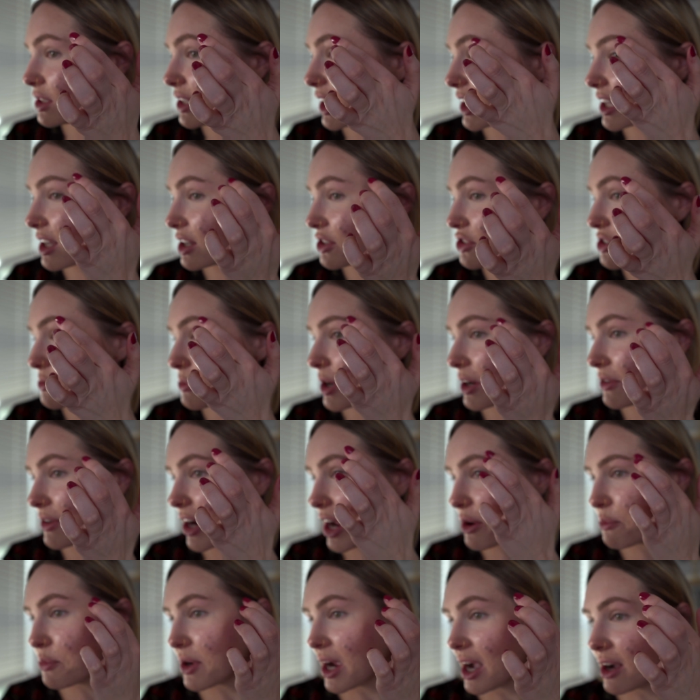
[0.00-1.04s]
Like I'll do my
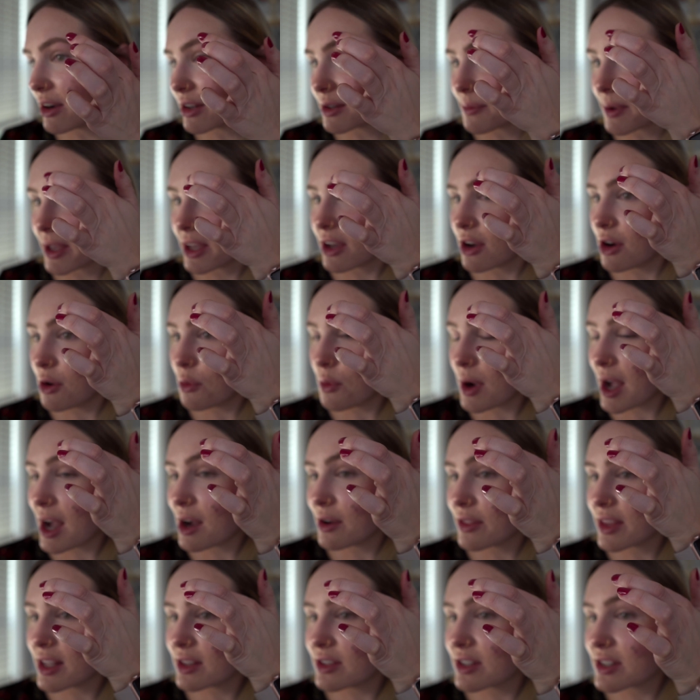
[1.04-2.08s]
right brow and I'm like, oh
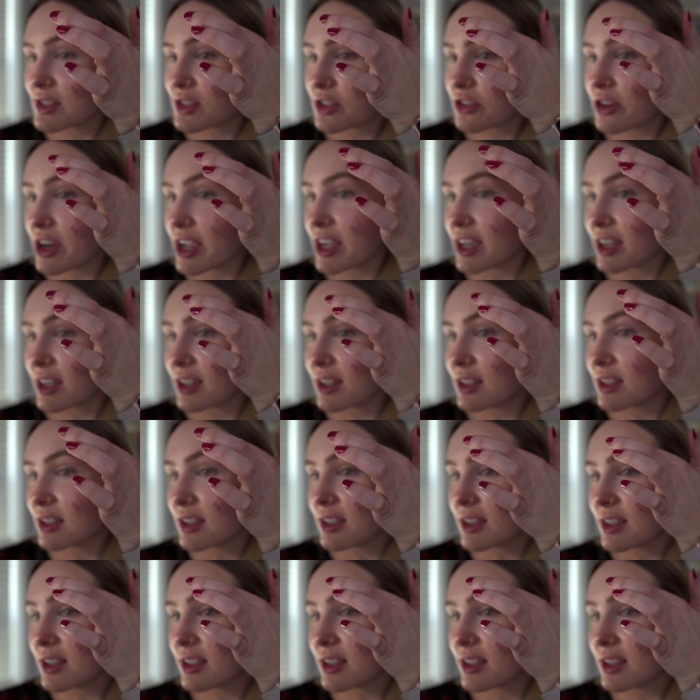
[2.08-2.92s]
wow, that looks great.